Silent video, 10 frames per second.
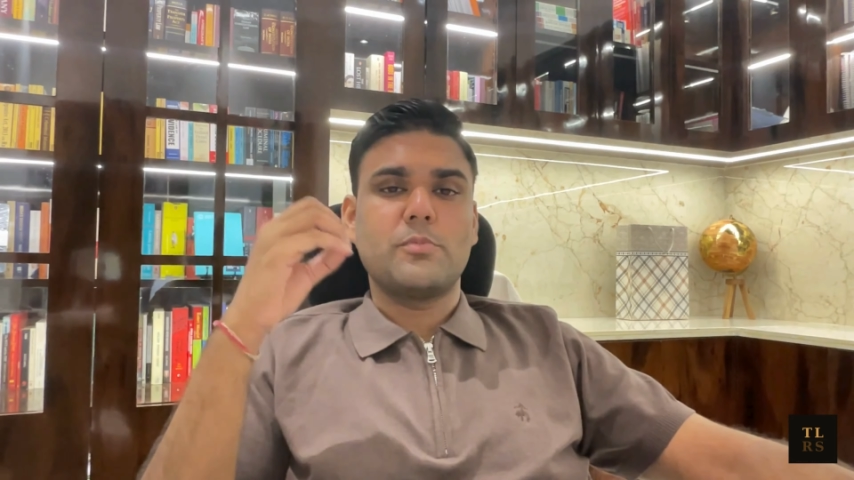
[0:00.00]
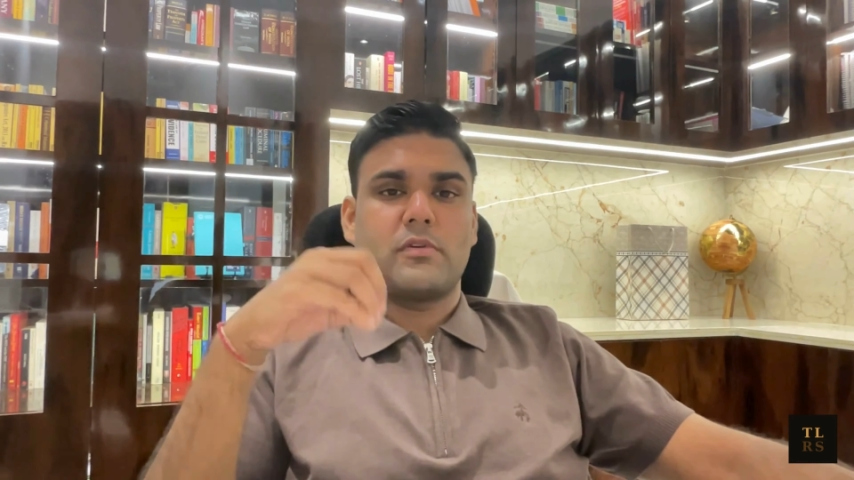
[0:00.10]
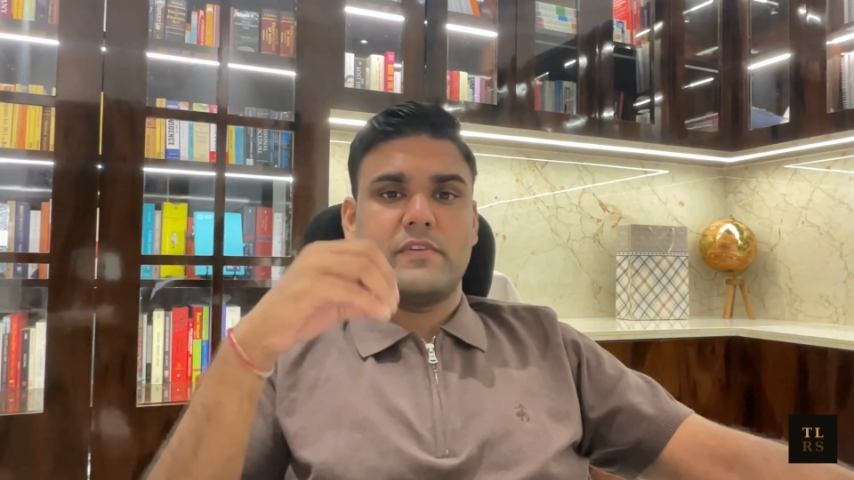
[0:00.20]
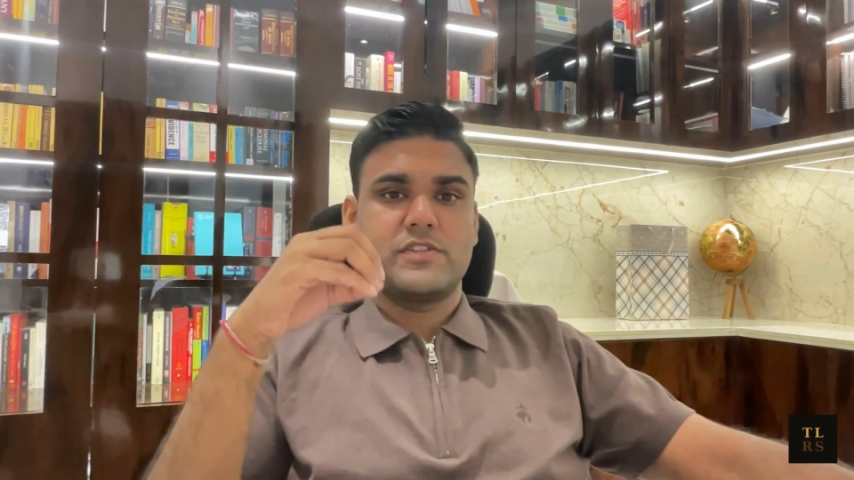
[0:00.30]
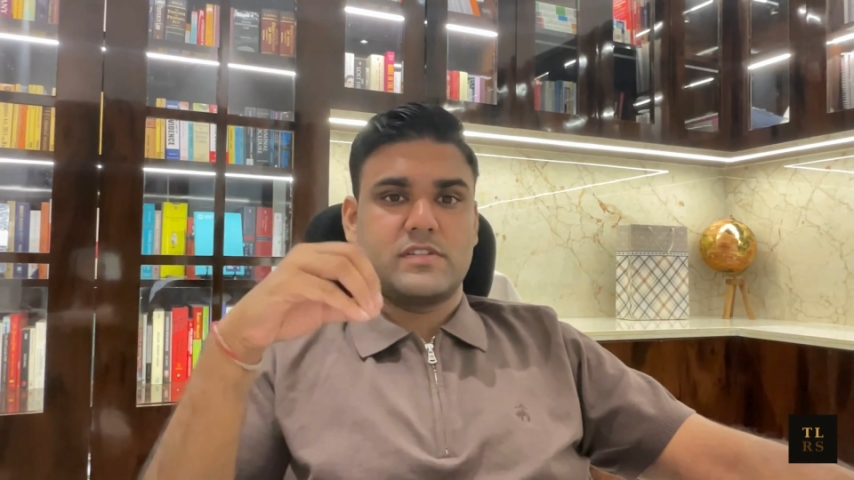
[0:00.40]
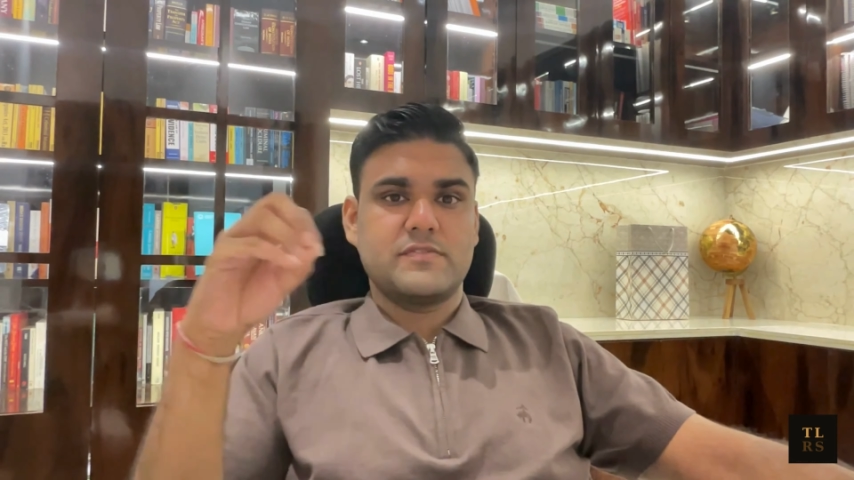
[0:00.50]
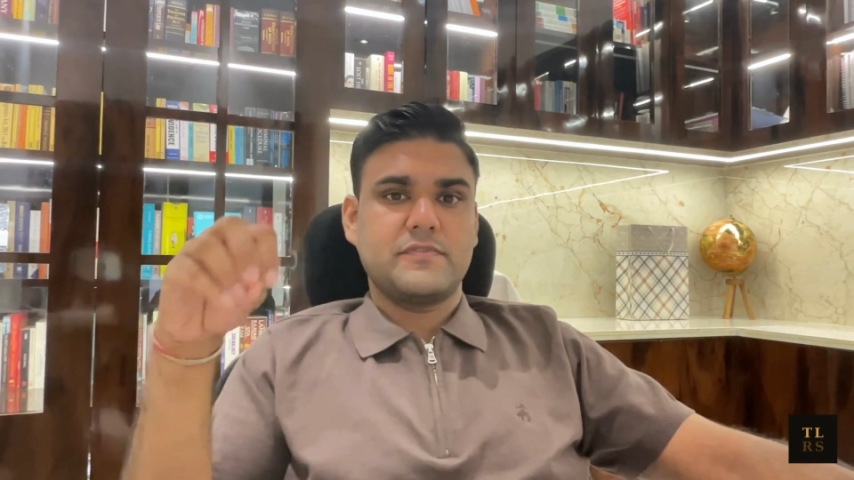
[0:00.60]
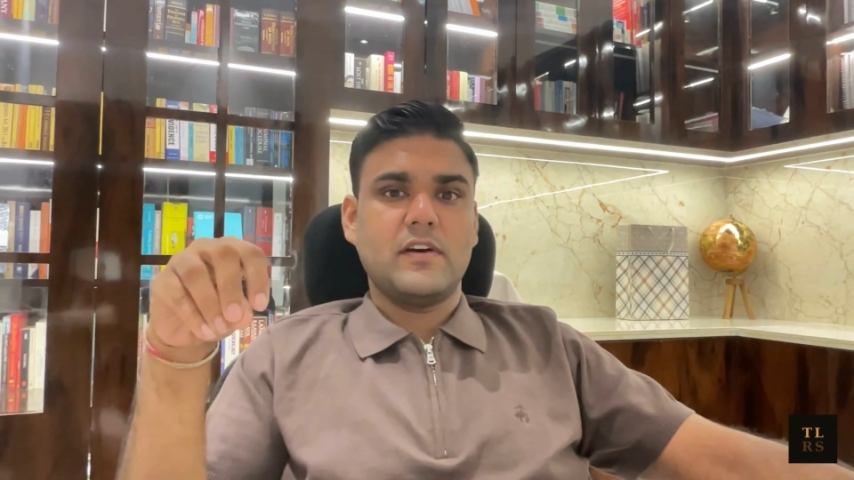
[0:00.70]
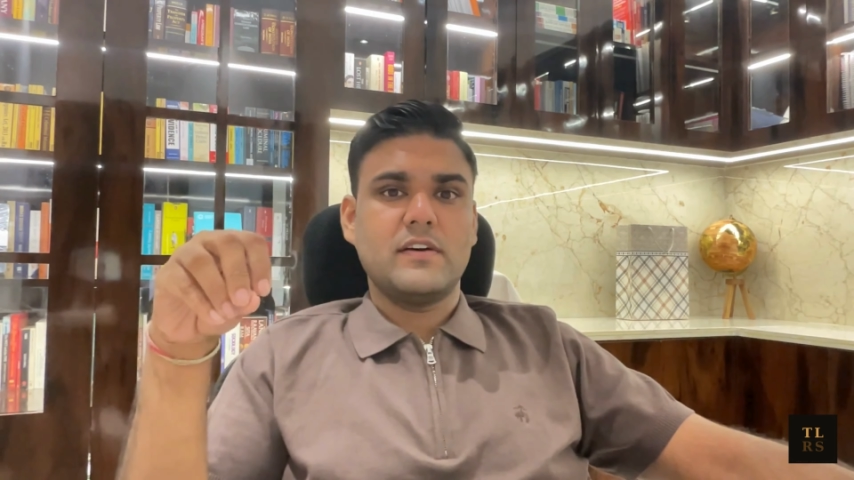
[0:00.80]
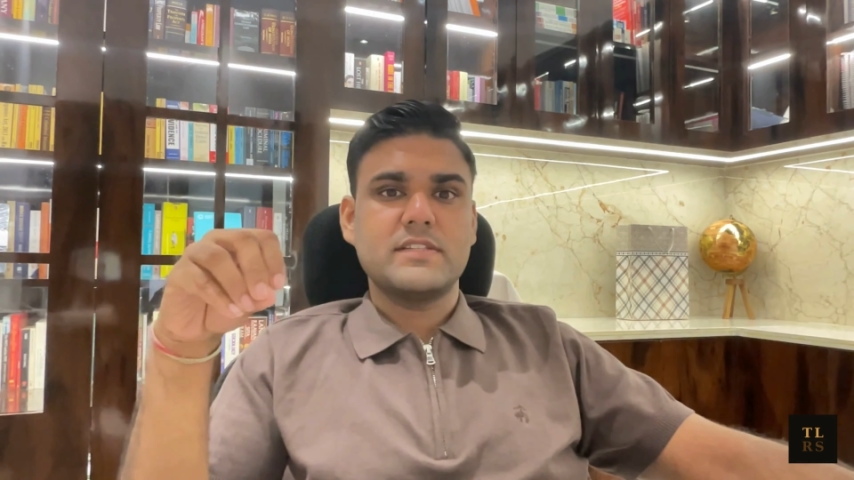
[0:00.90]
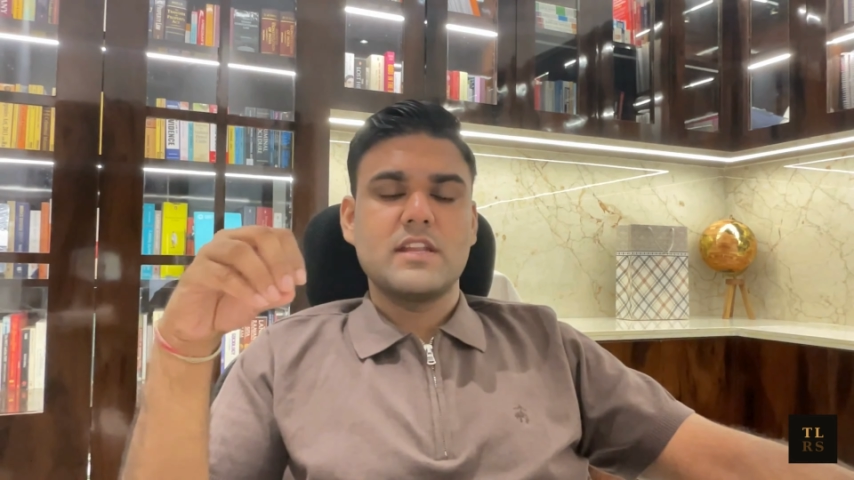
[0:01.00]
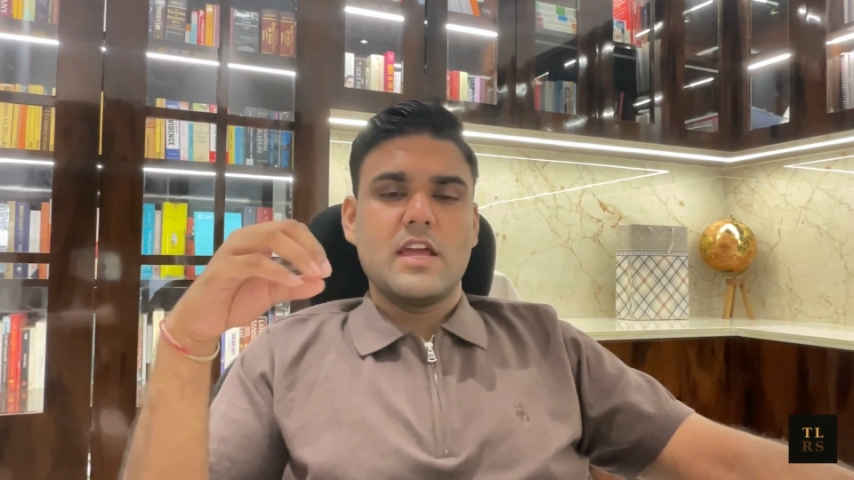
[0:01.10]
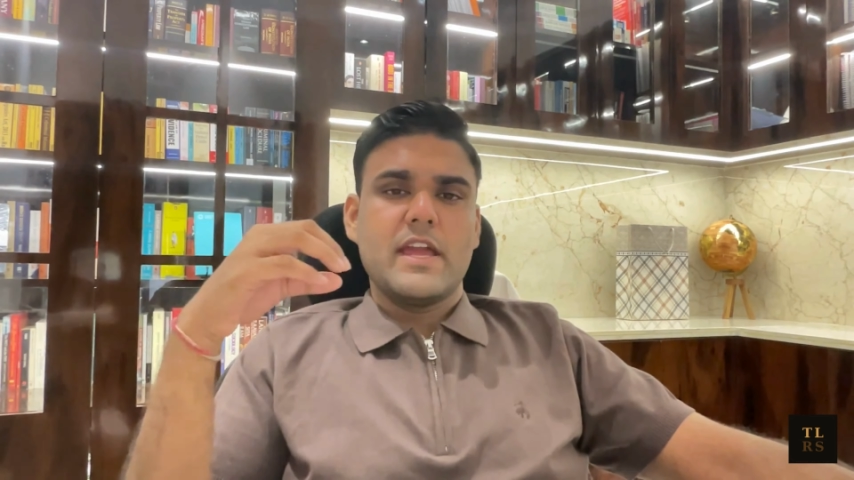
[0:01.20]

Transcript: provisions first,